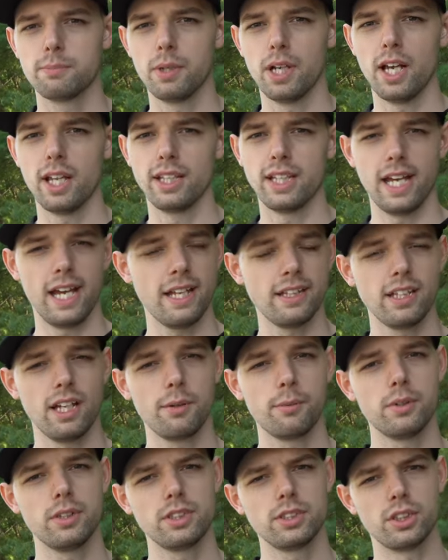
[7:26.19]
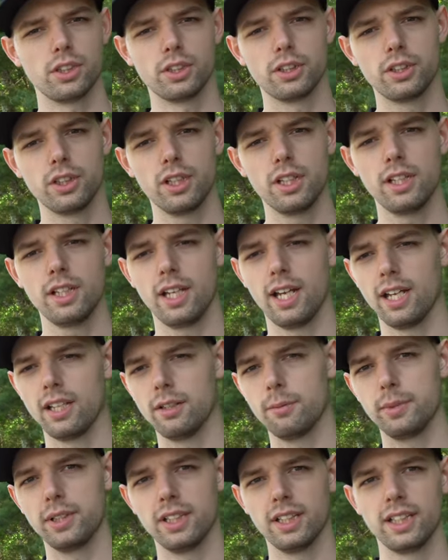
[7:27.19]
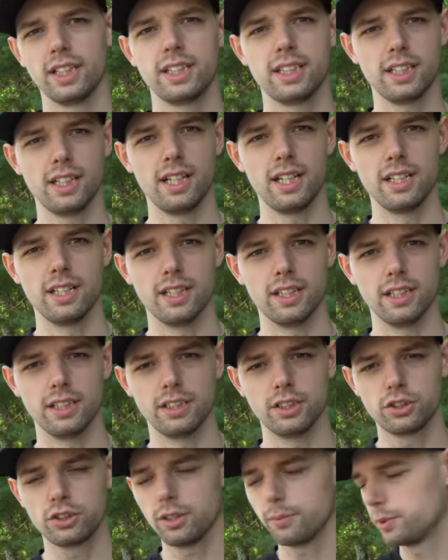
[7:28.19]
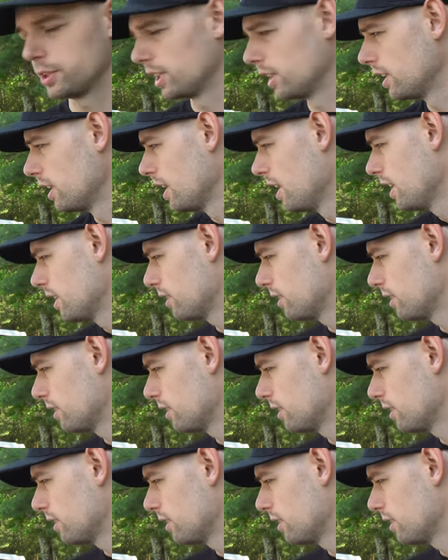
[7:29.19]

but the headlight ones are good and they'll be linked in the description.